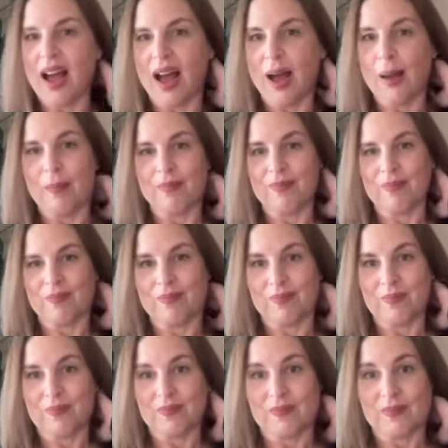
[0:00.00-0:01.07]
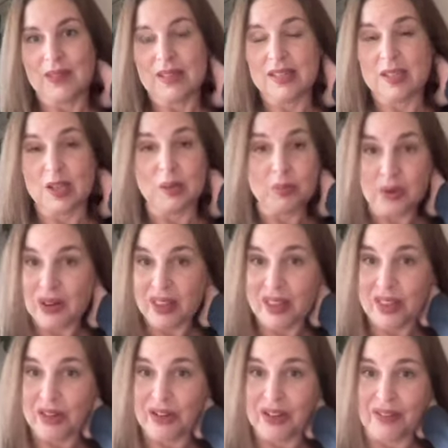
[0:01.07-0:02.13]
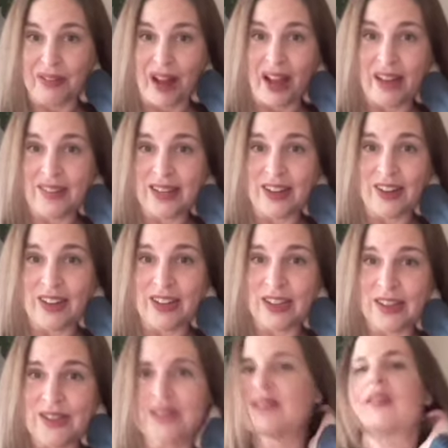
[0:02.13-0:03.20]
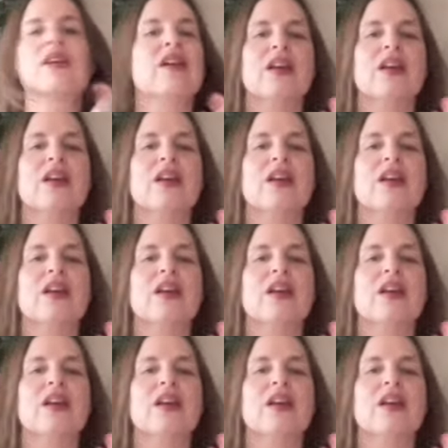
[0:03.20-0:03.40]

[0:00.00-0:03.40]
Um, still more than $35,